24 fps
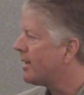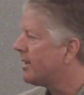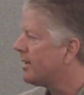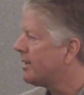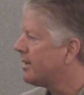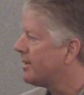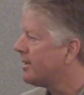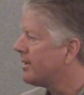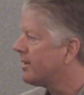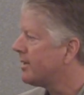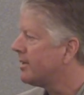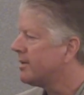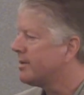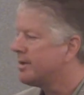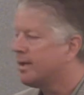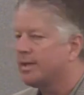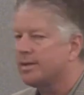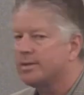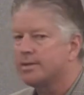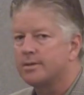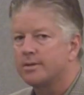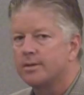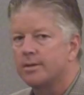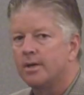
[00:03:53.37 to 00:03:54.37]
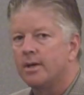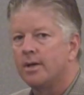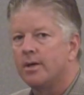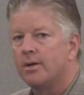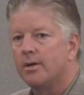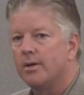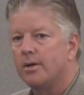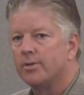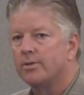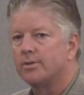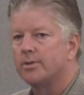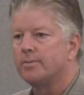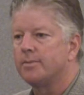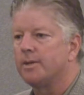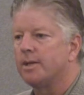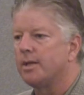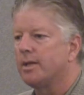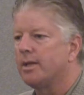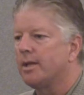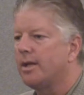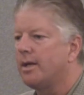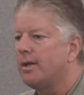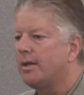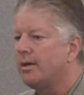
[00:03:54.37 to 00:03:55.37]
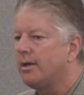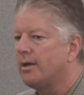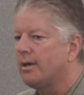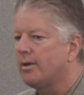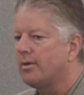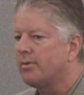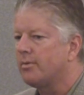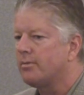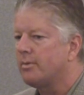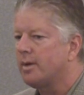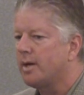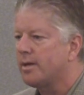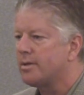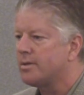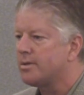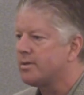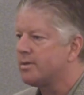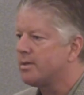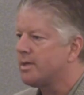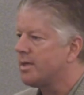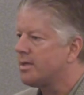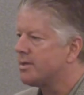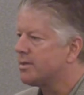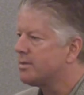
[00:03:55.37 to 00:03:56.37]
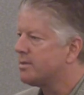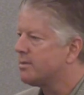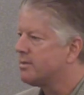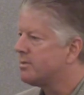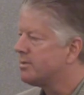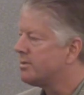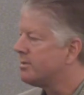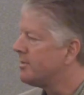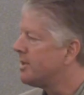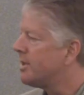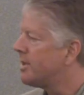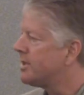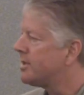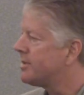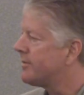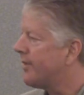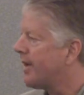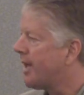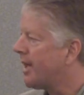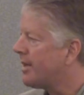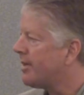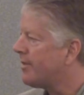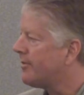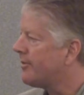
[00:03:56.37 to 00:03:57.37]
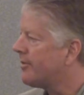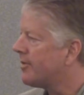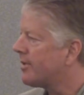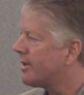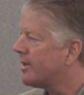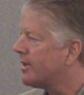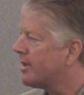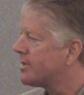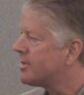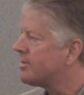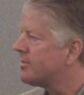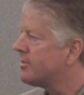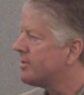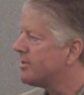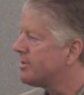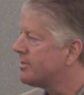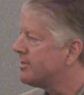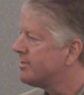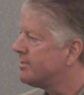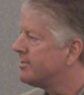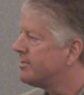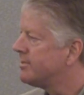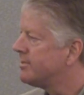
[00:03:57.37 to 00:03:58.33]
And I think that's ultimately, has tremendous value for the customers.